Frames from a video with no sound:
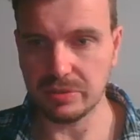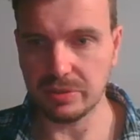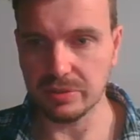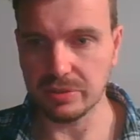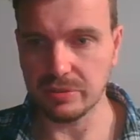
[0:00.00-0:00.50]

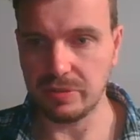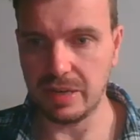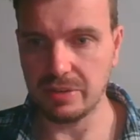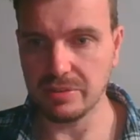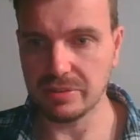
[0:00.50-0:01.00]
those two
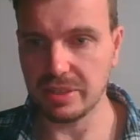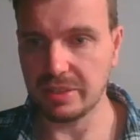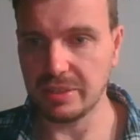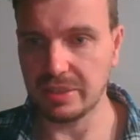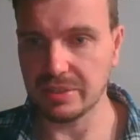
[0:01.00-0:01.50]
values
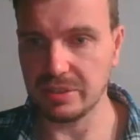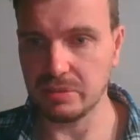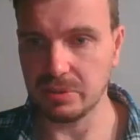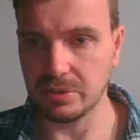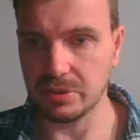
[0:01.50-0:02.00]
and see
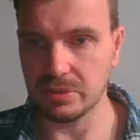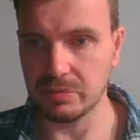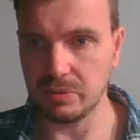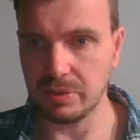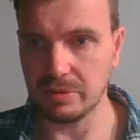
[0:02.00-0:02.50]
which is
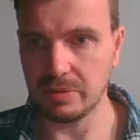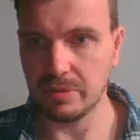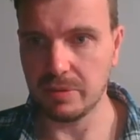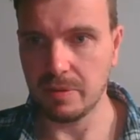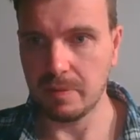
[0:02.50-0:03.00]
smaller.
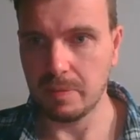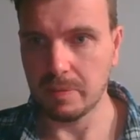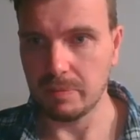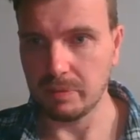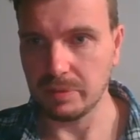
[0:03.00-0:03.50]

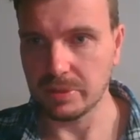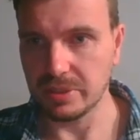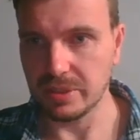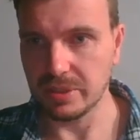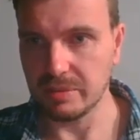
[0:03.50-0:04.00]
But we
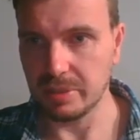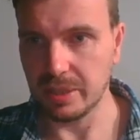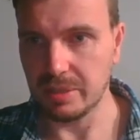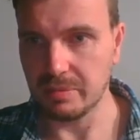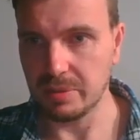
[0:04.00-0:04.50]
see that we
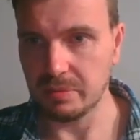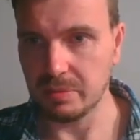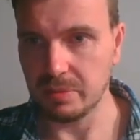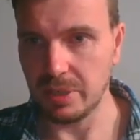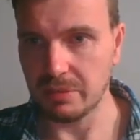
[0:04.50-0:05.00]
had a
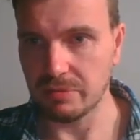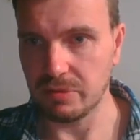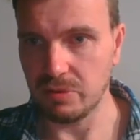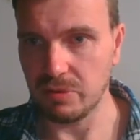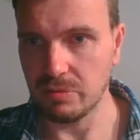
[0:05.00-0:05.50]
minimum at
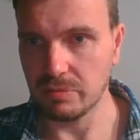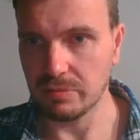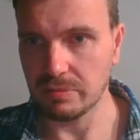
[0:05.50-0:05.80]
4.